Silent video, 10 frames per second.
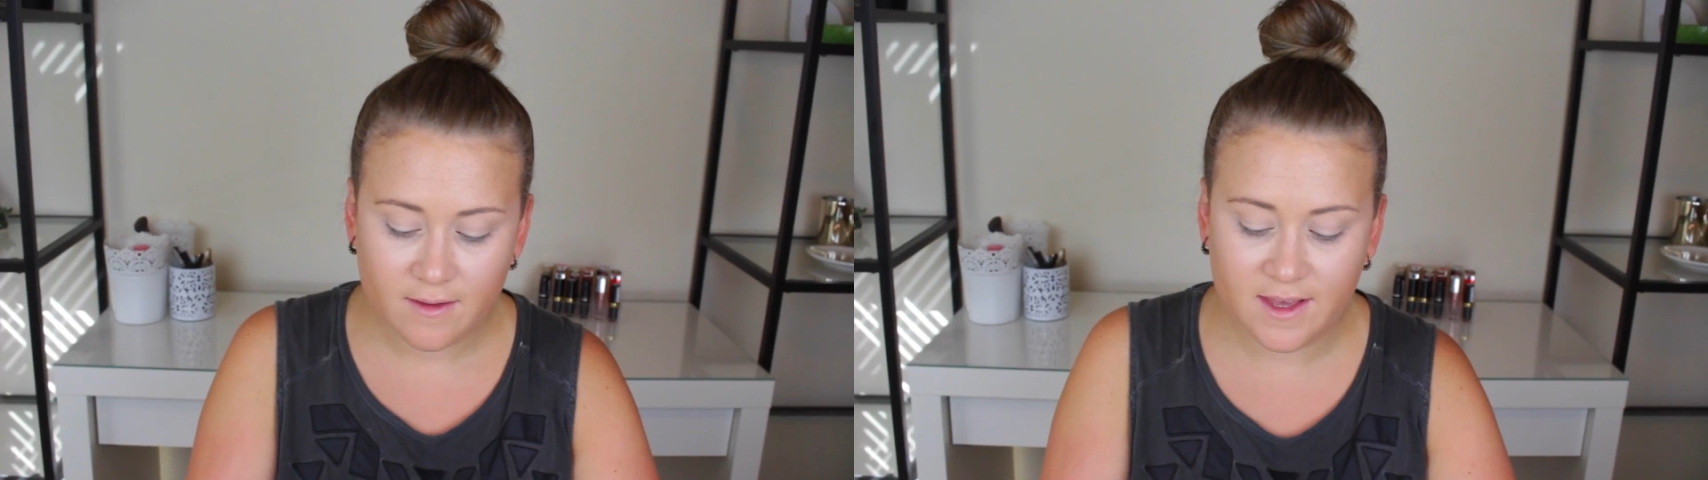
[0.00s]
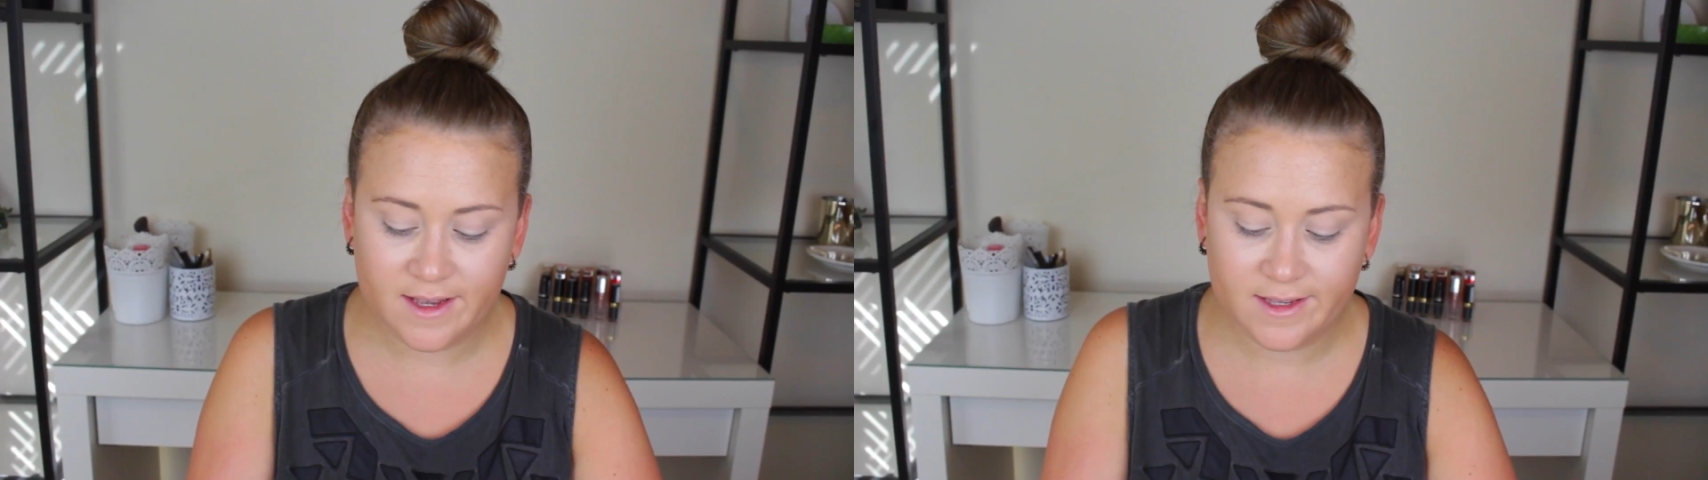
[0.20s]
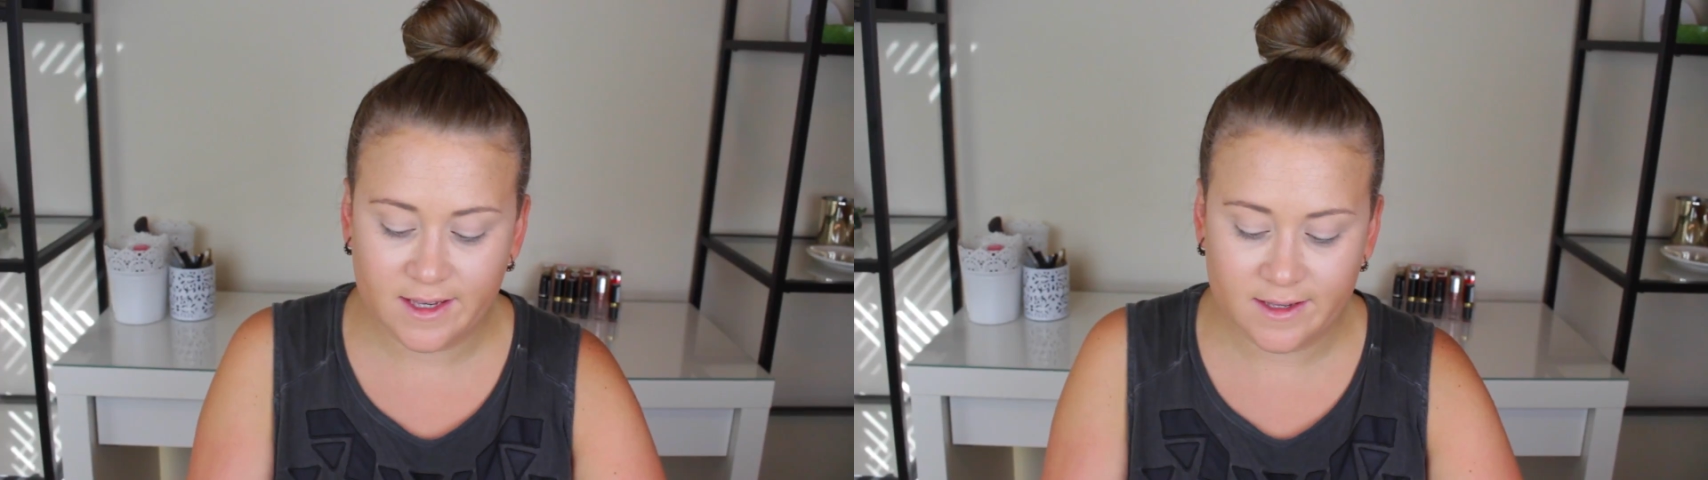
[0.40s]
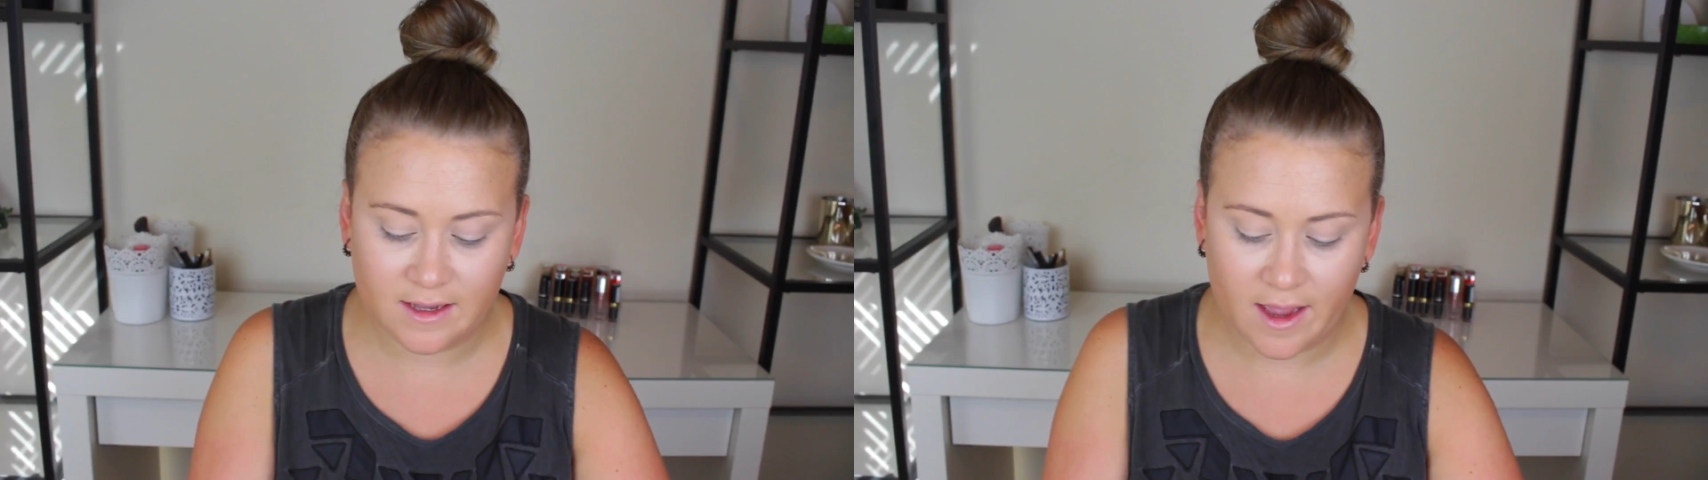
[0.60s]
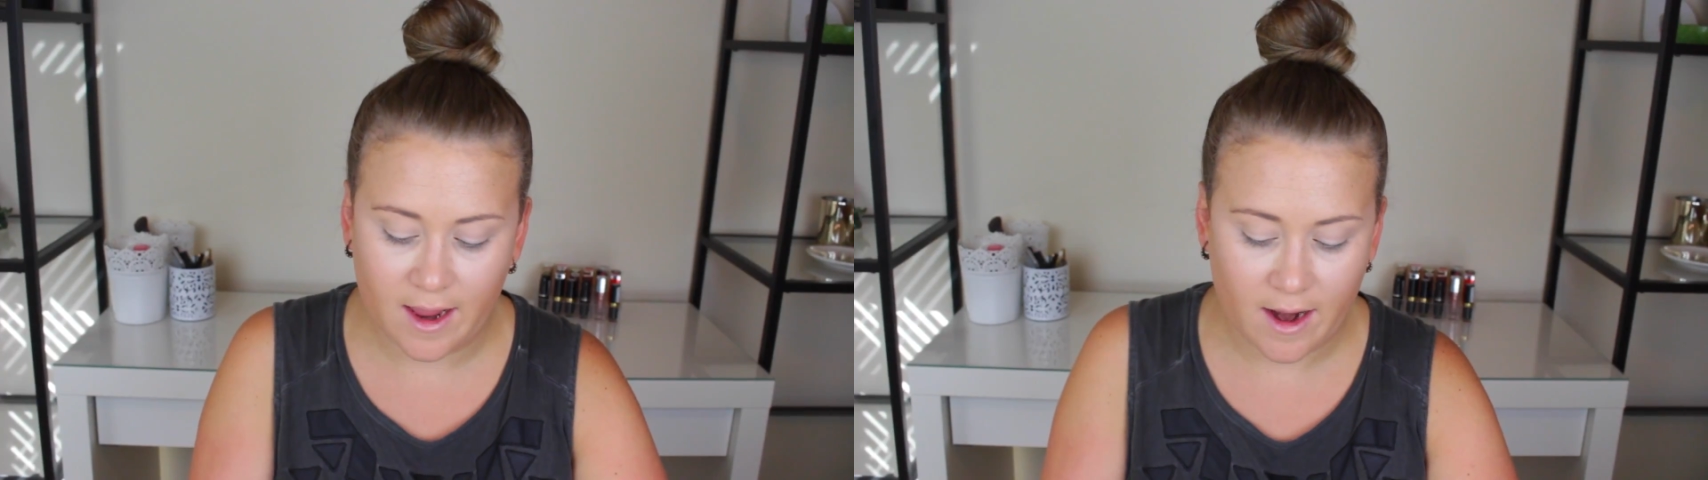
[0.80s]
This is
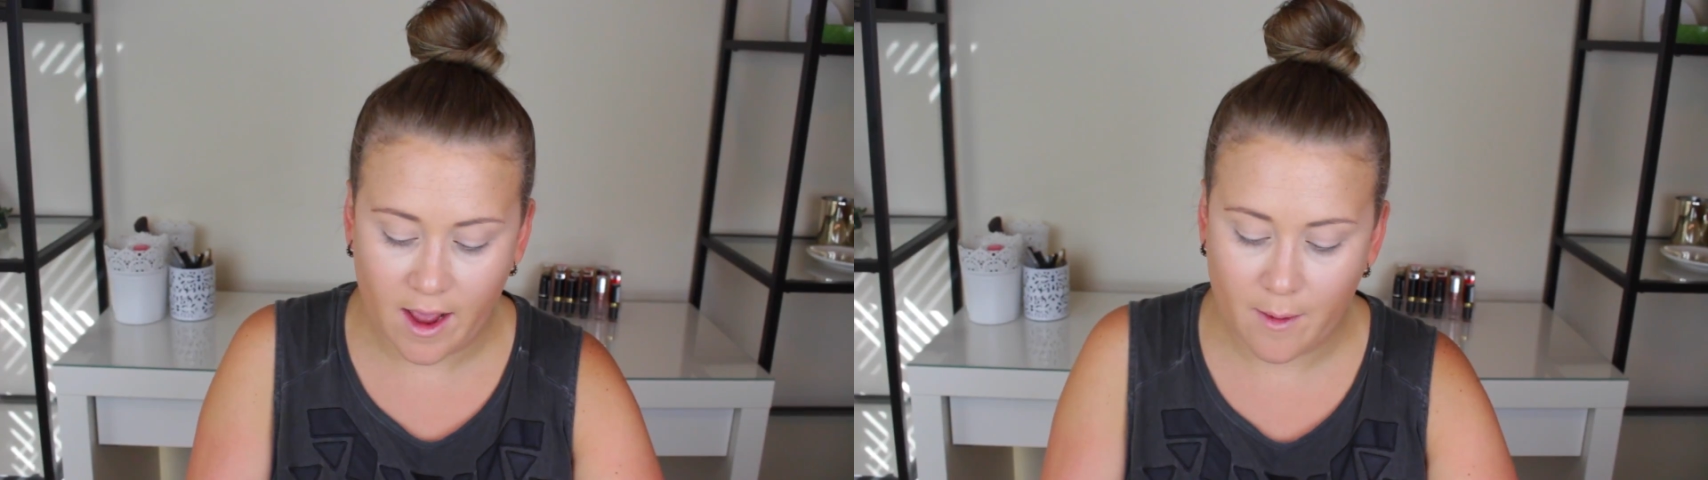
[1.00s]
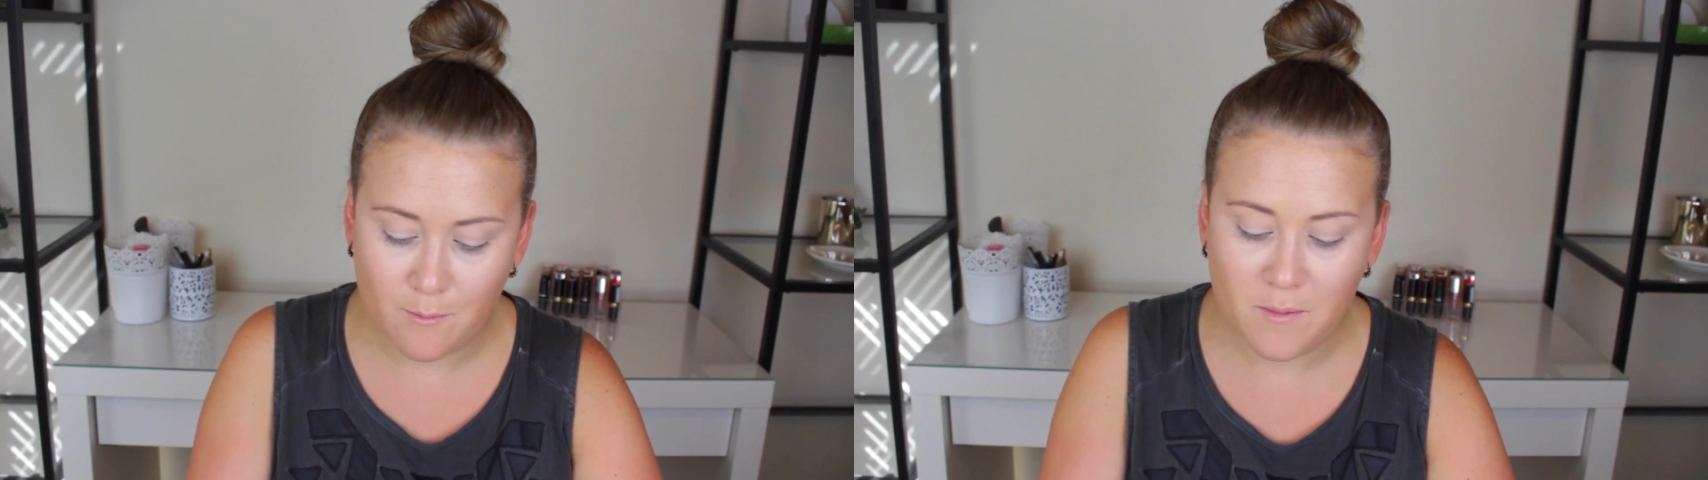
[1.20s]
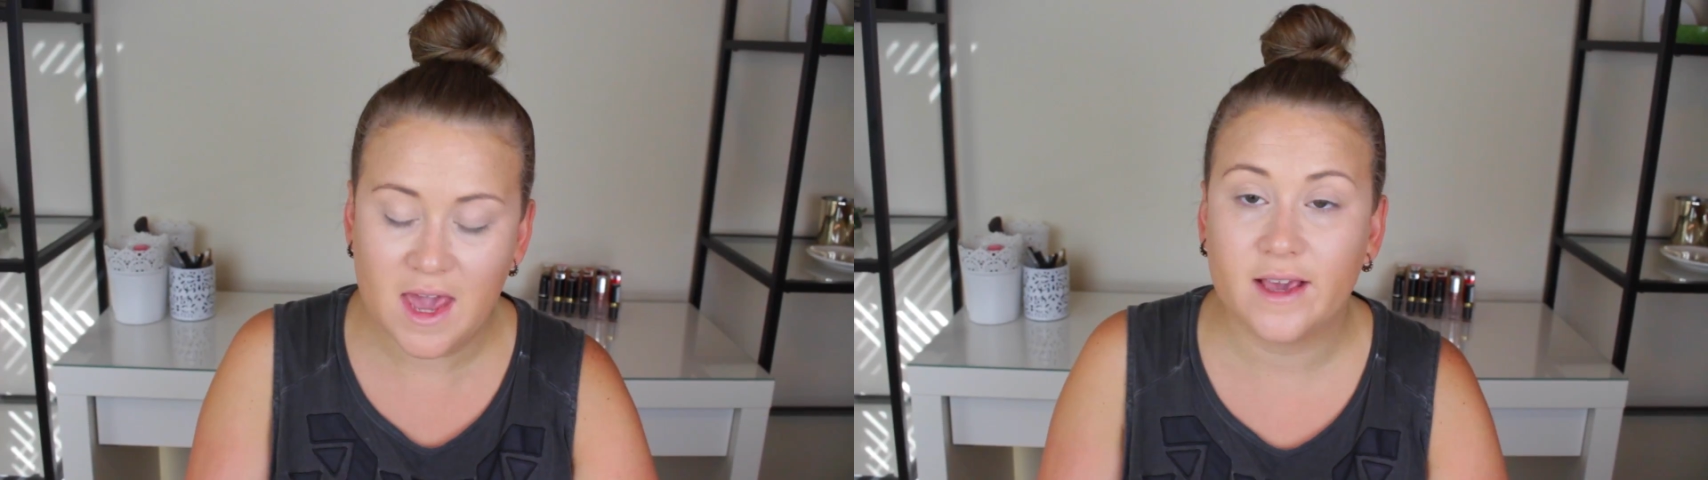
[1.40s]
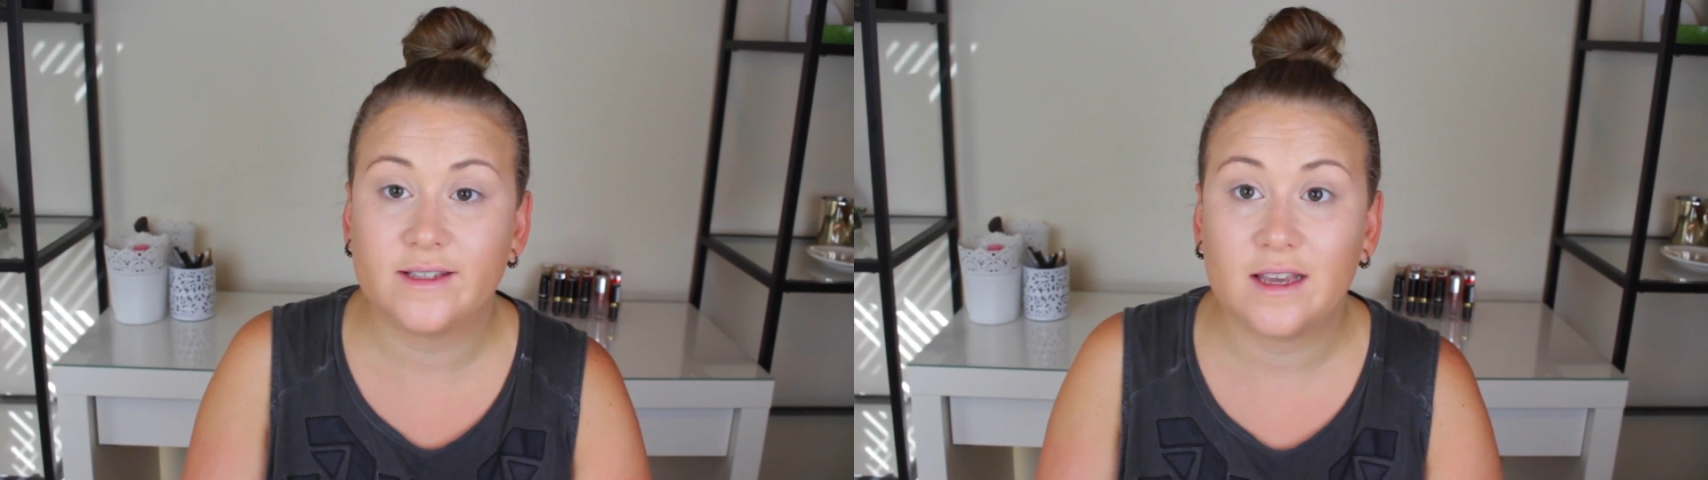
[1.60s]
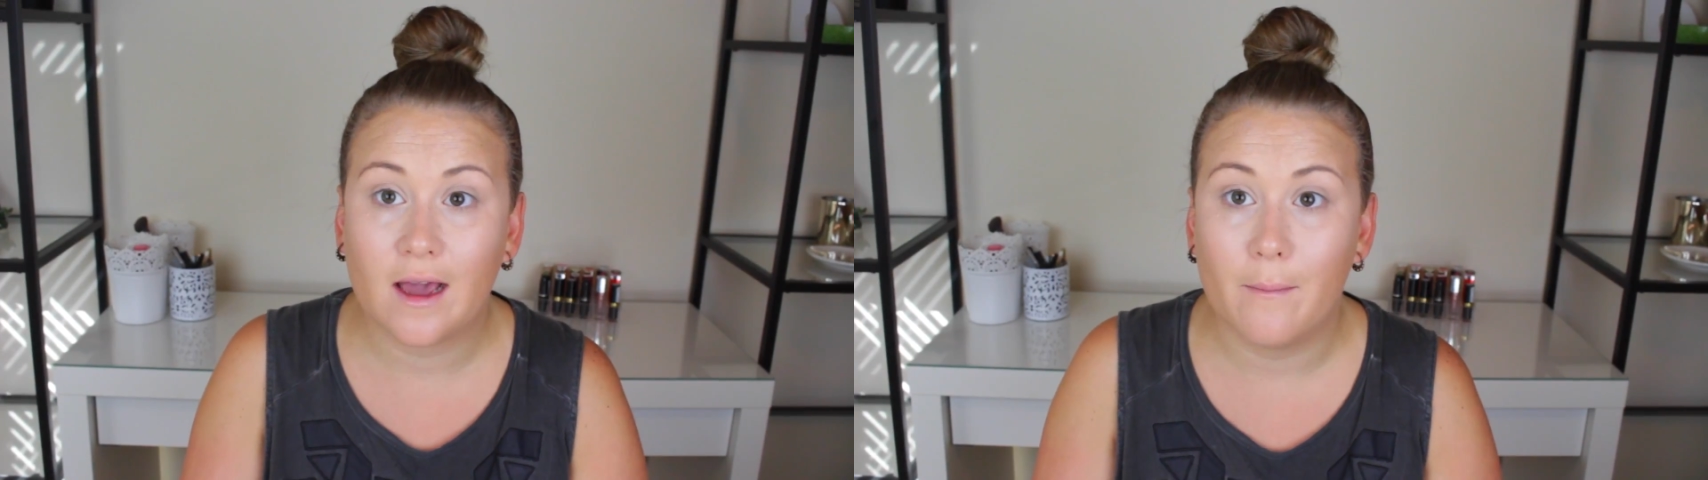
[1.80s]
an amazing,